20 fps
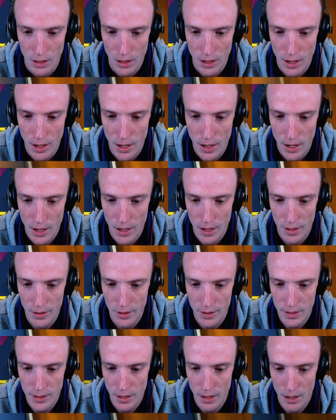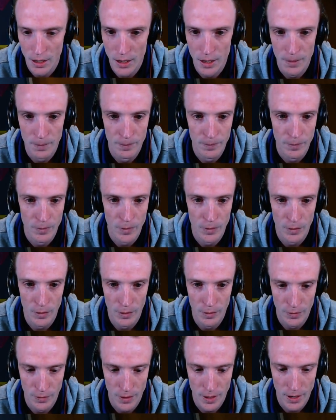this guy for
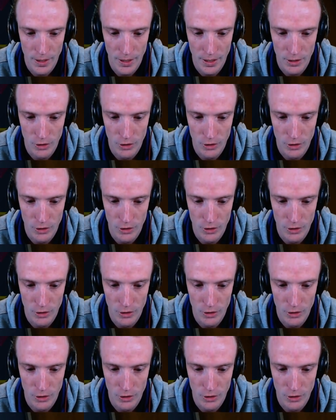a fighting